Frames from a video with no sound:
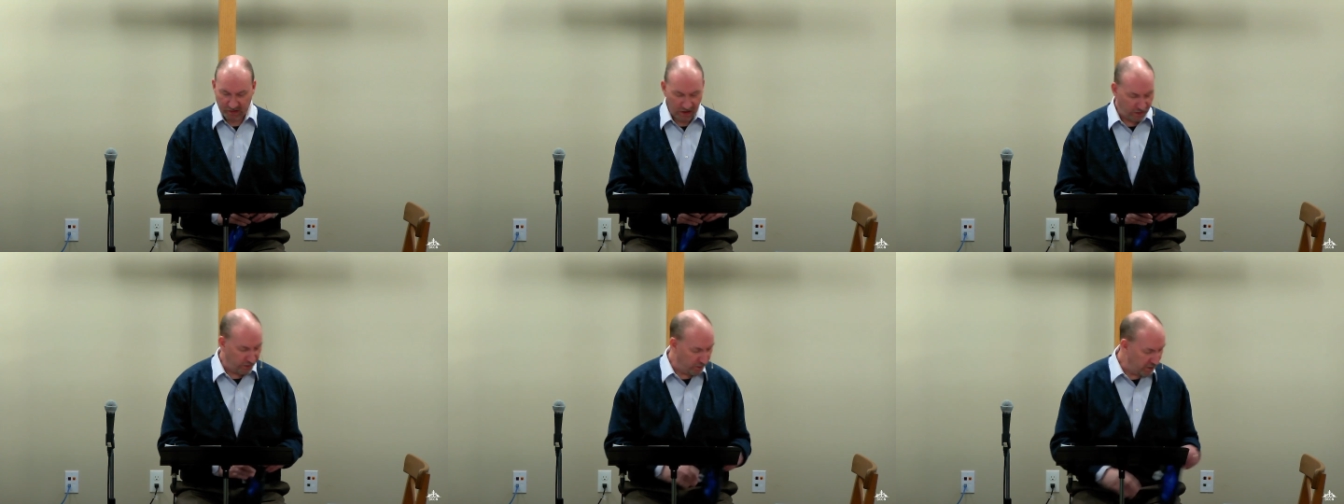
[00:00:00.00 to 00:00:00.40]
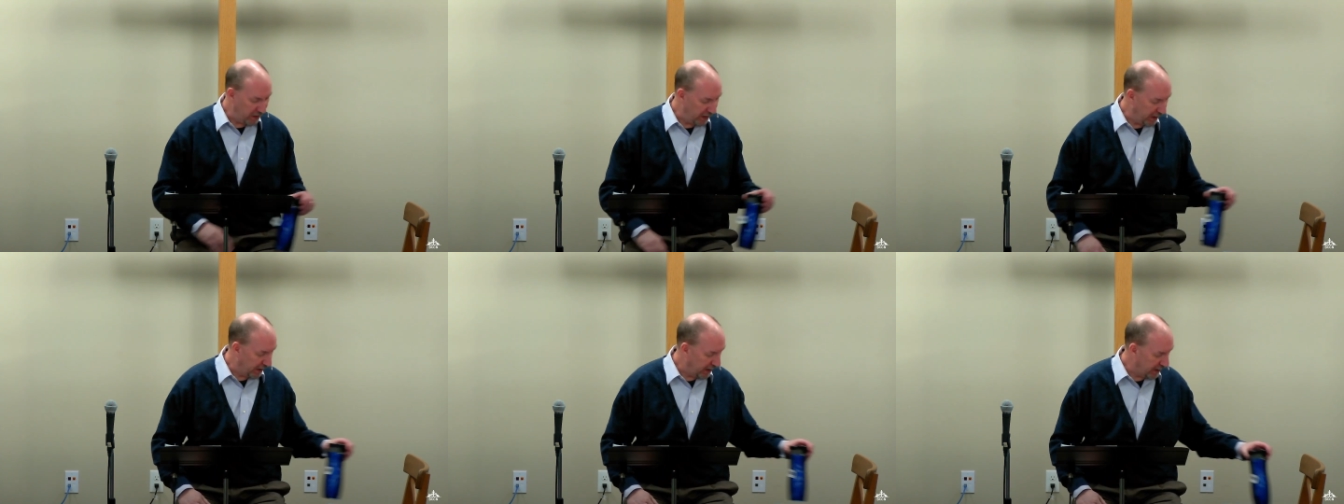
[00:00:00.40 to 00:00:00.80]
The
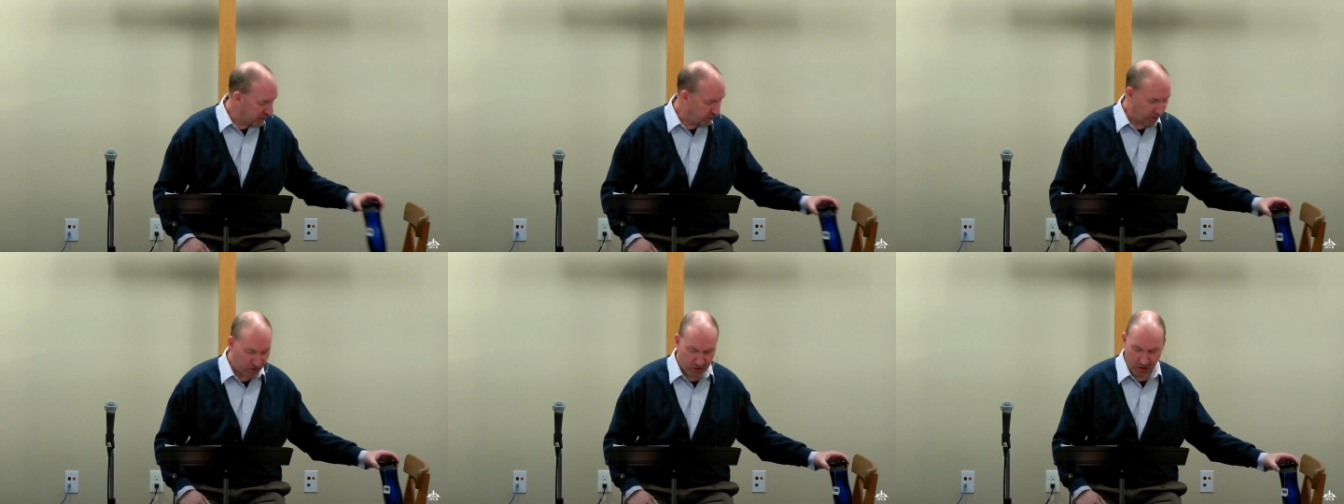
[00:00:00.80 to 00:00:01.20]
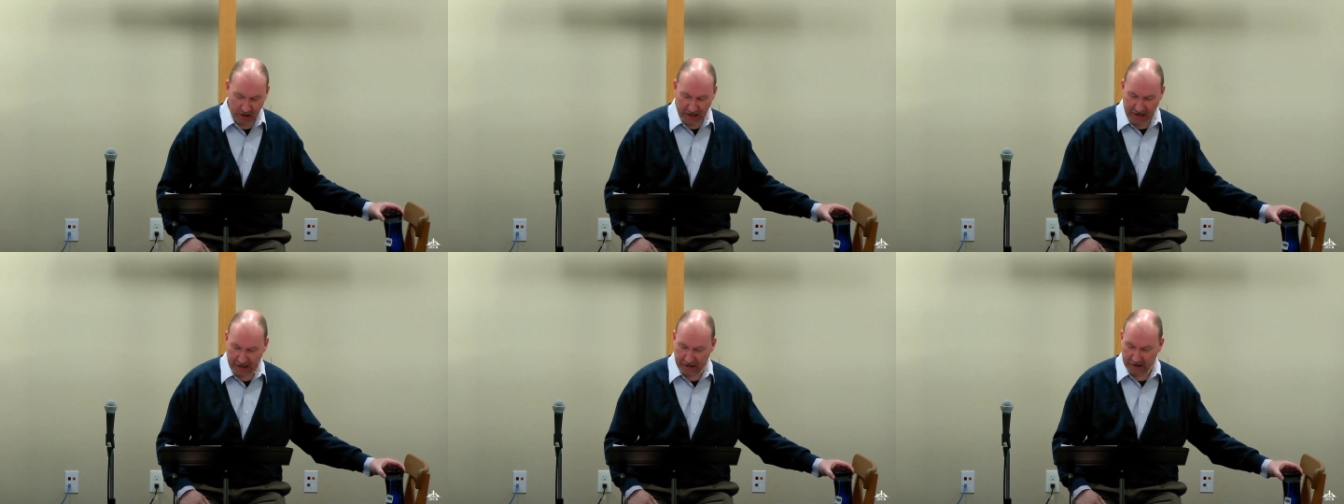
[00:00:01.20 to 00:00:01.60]
media has
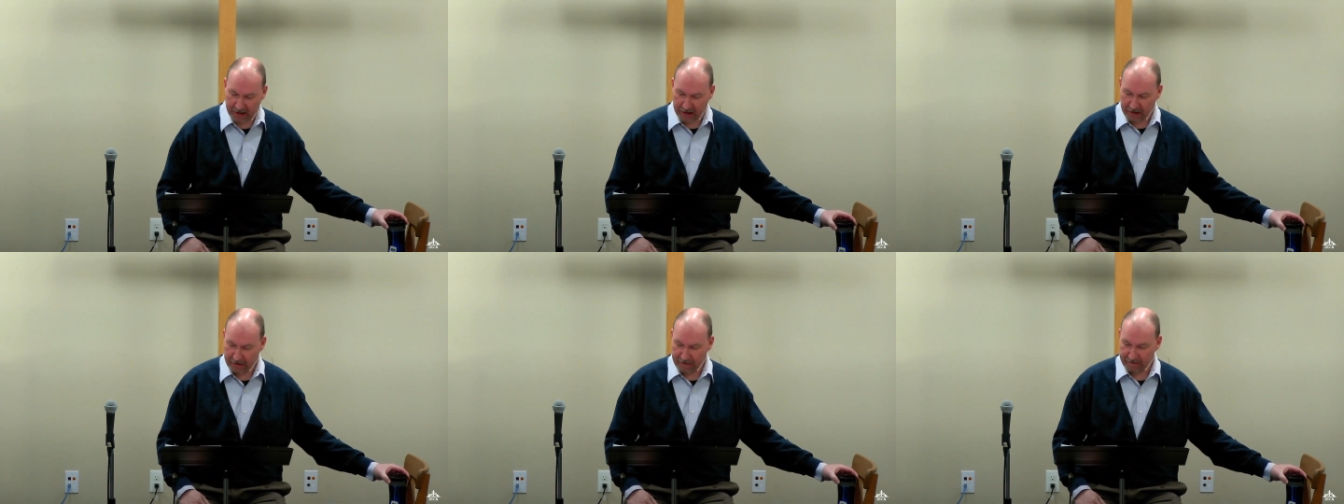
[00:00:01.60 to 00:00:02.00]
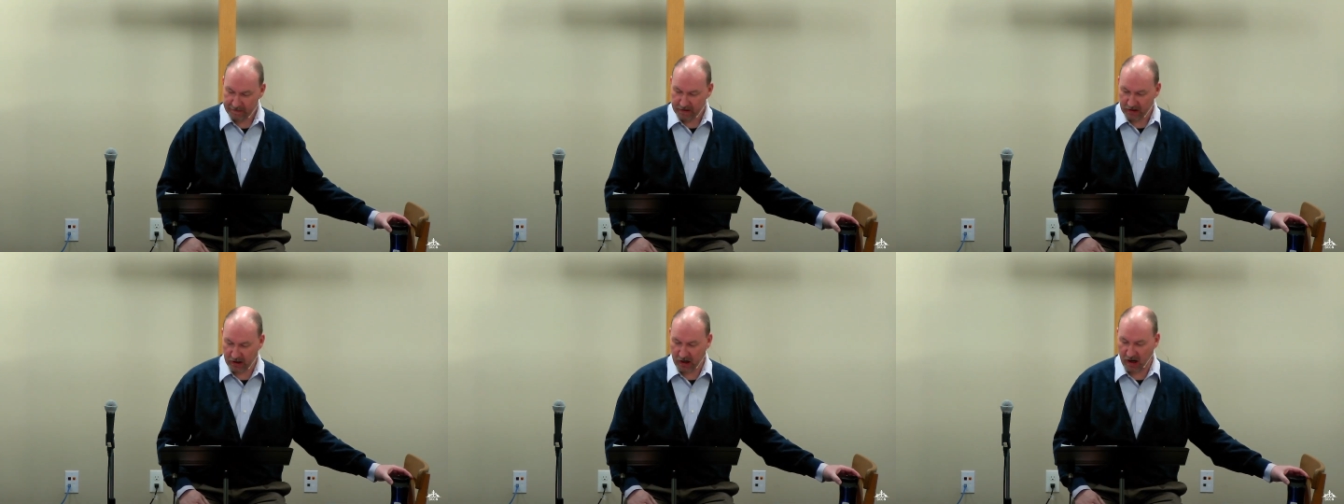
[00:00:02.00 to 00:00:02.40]
portrayed
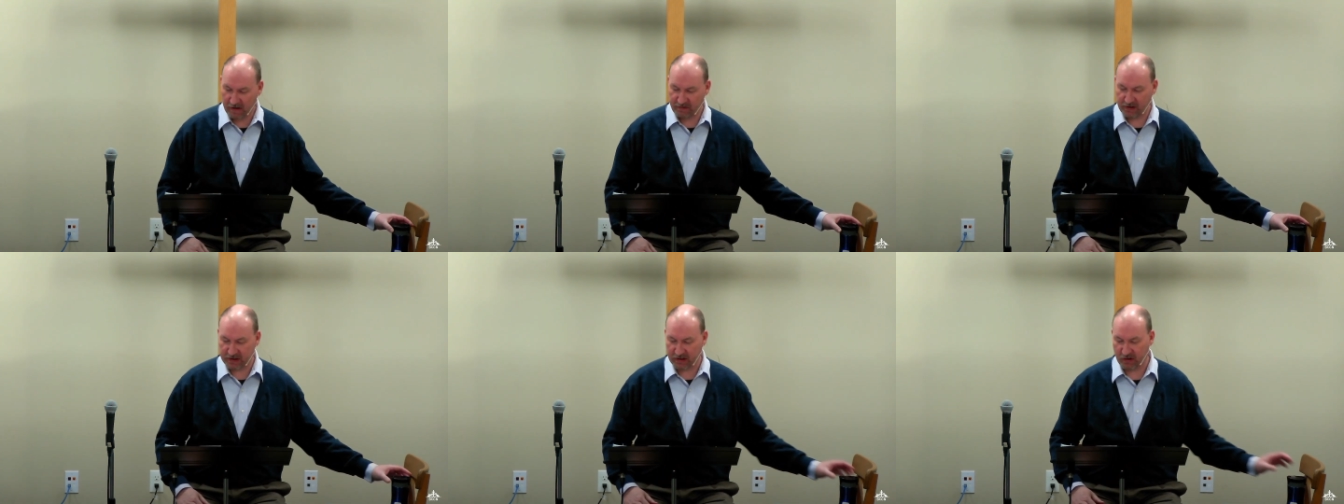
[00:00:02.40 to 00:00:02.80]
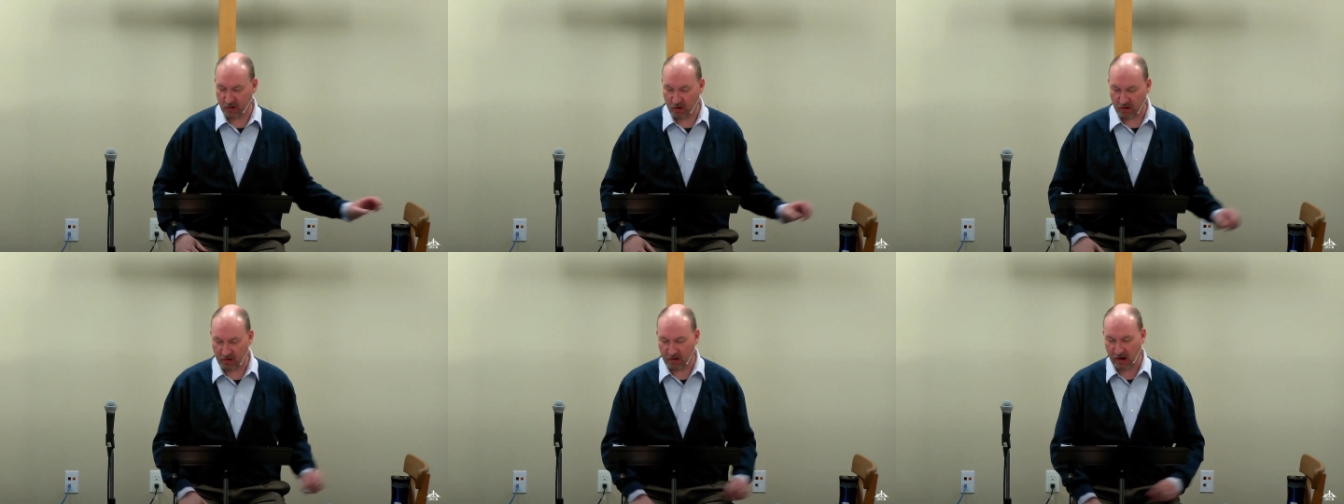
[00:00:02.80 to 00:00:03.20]
the conflict in
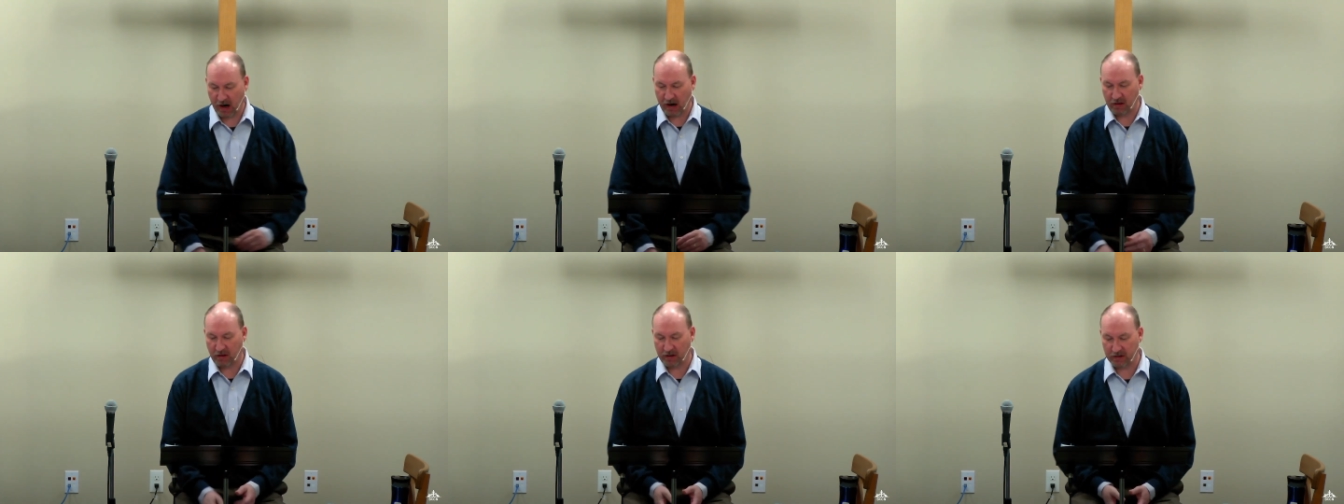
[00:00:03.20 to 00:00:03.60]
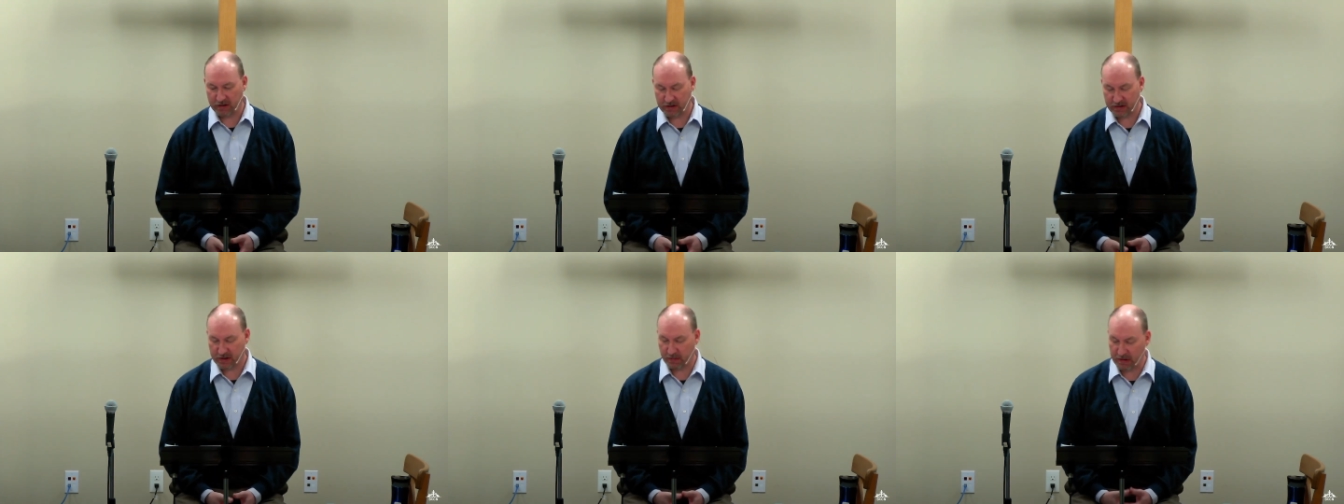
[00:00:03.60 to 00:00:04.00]
Northern Ireland
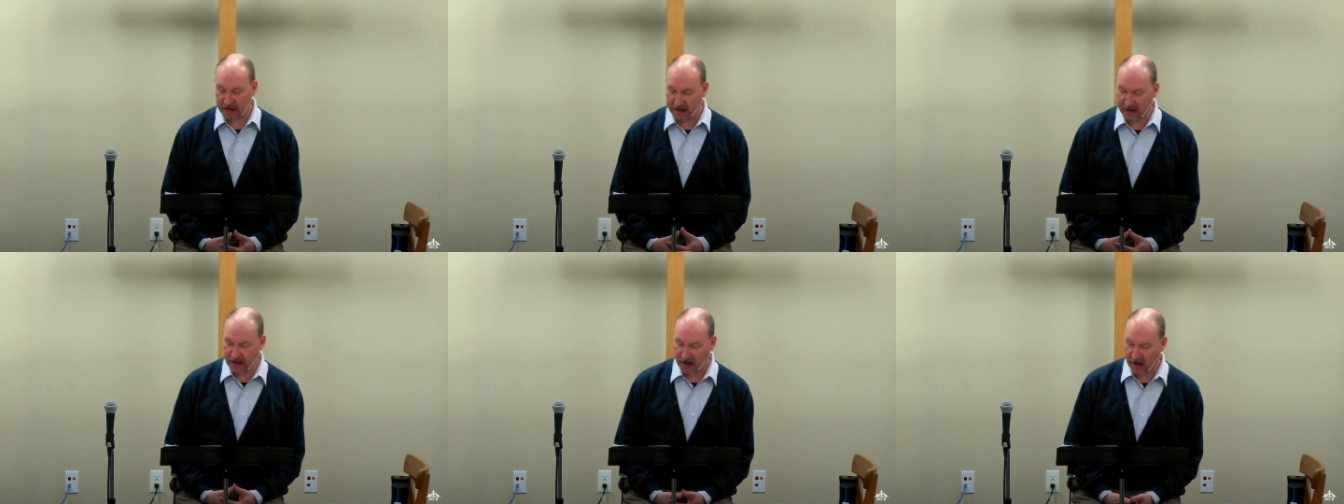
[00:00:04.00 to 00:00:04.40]
to be